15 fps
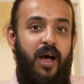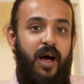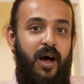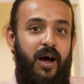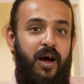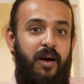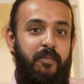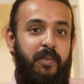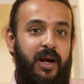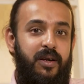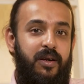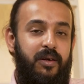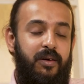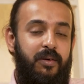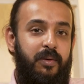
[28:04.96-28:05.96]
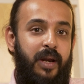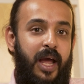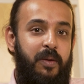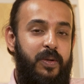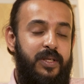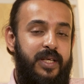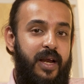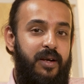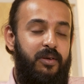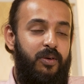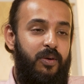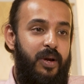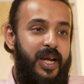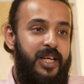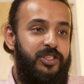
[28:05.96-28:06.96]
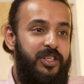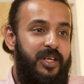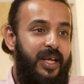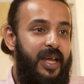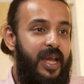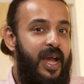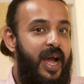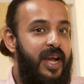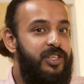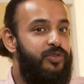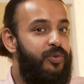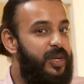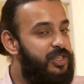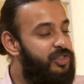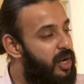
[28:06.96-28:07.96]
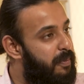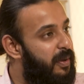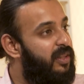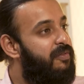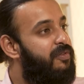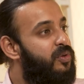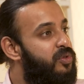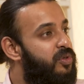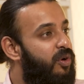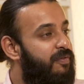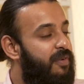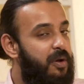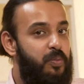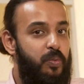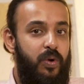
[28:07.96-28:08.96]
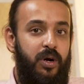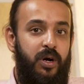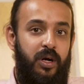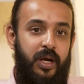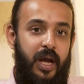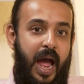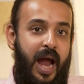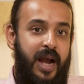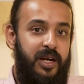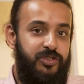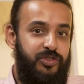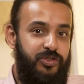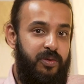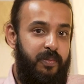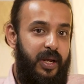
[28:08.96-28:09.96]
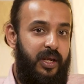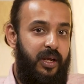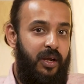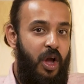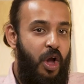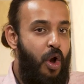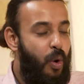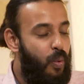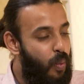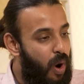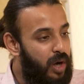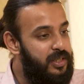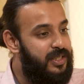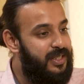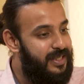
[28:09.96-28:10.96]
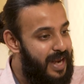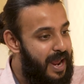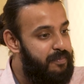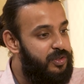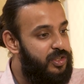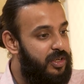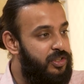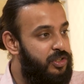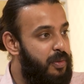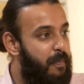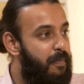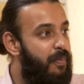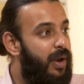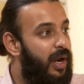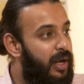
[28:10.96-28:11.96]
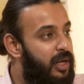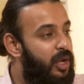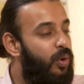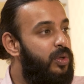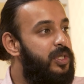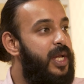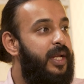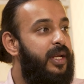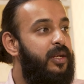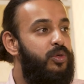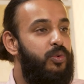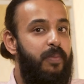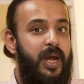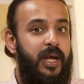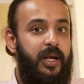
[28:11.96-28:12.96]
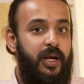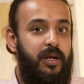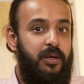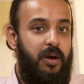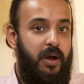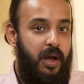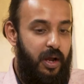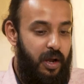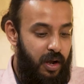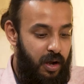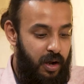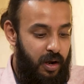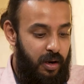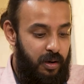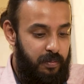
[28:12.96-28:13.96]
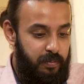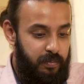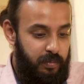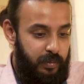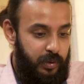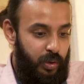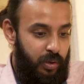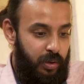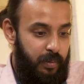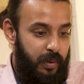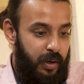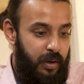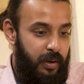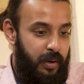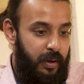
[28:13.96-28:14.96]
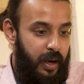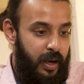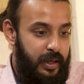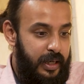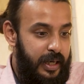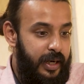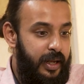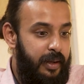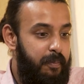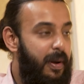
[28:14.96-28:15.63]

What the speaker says: But like we said, agentic AI is reshaping the future of our work and decision making. What steps is Brillio taking to make it a leading